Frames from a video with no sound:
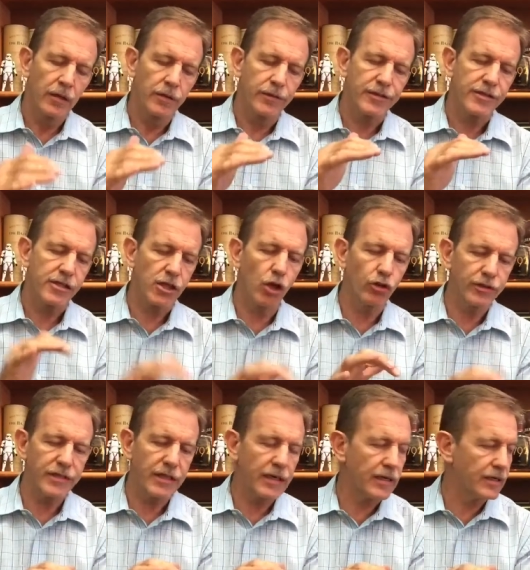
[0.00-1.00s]
The
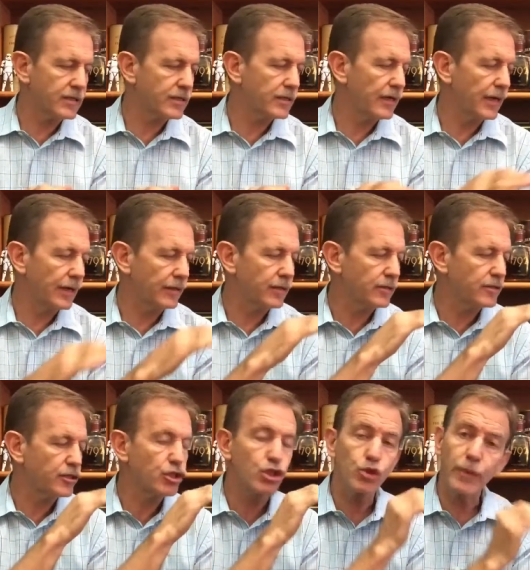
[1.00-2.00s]
saltiness and the
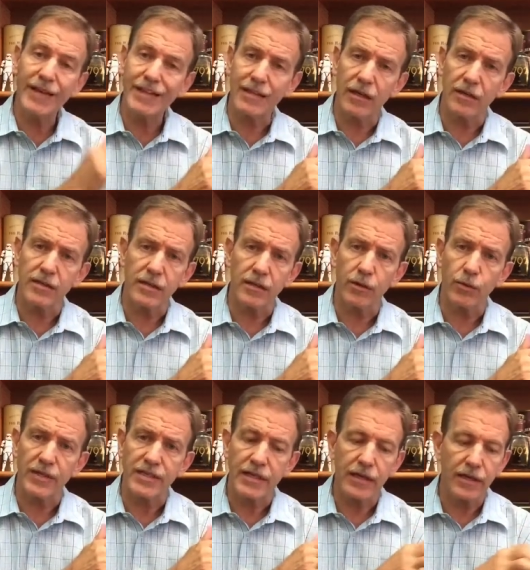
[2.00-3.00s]
sweet notes in the
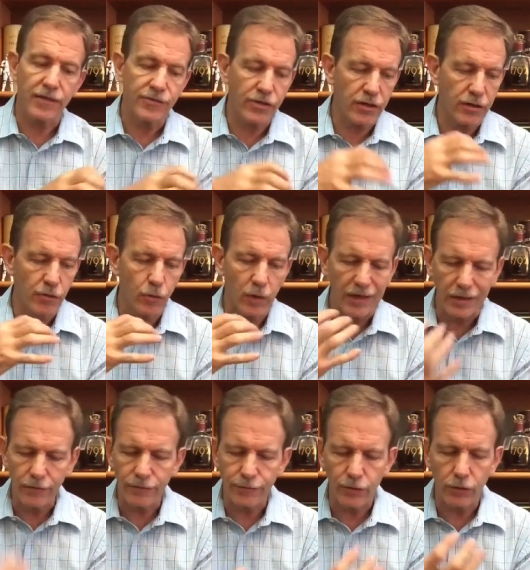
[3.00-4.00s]
whiskey gives you a
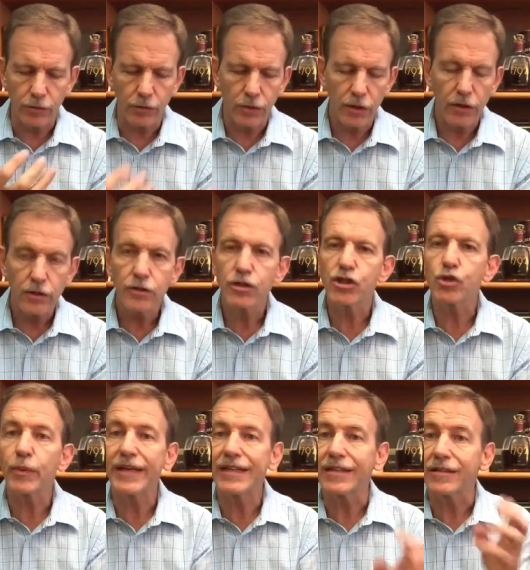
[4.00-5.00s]
wonderful
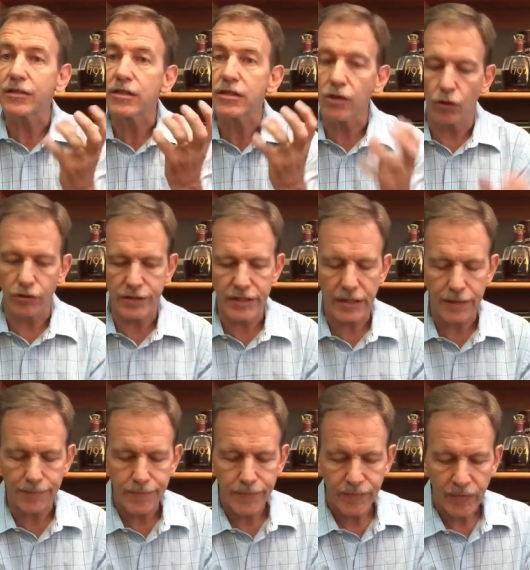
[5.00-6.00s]
sweet and
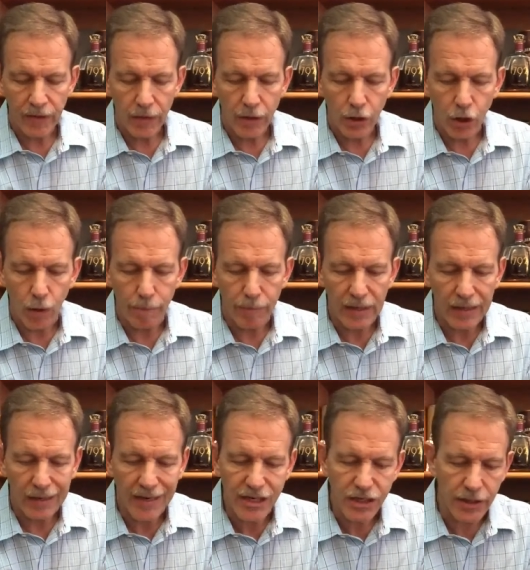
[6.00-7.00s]
salty
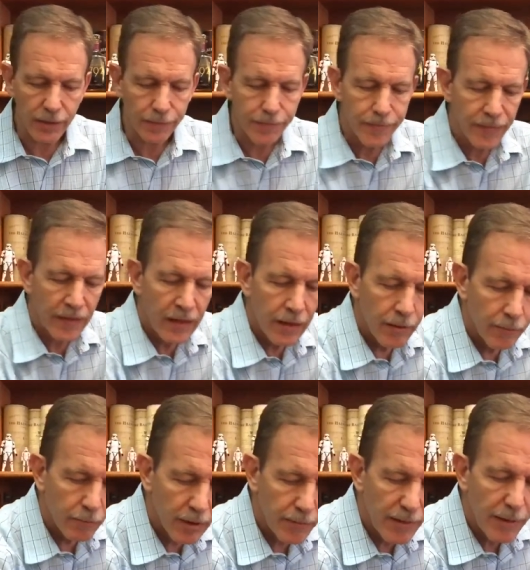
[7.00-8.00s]
combination.
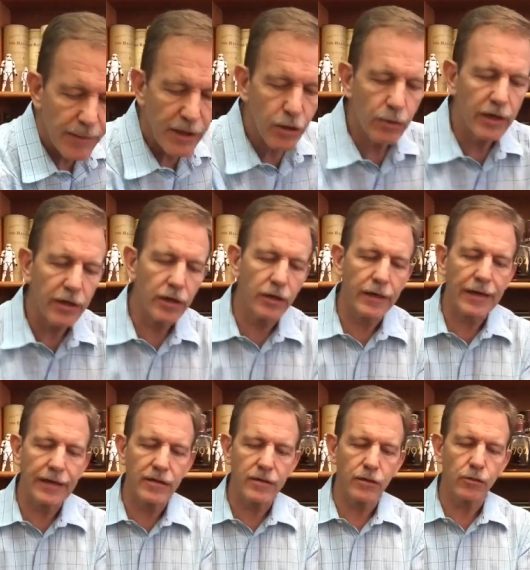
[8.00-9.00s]
But maybe you want to
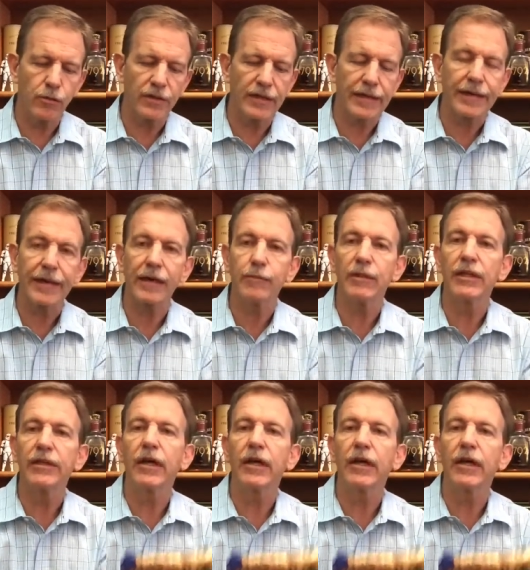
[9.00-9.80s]
connect with the caramel